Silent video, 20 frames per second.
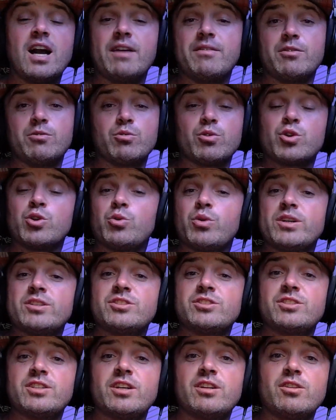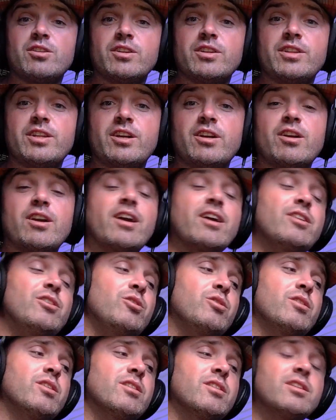I have a request channel in there and
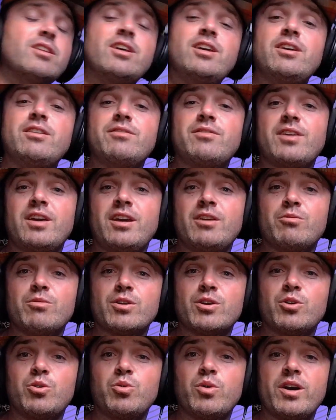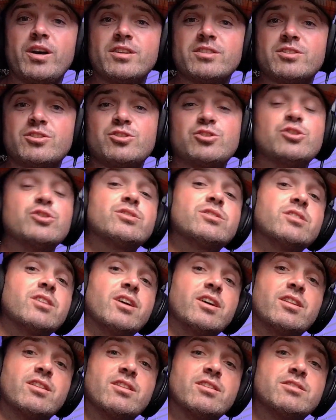you can leave a request just
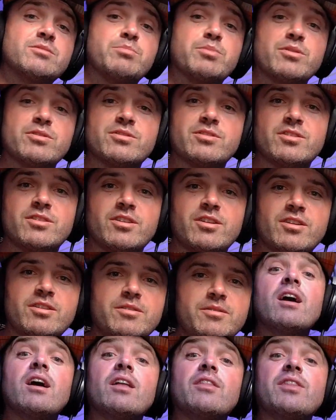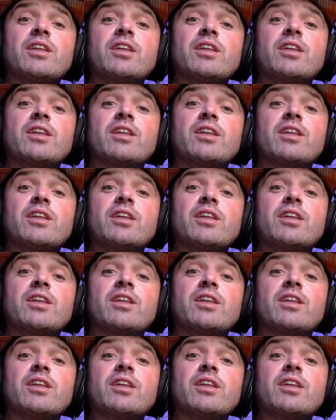like this person did.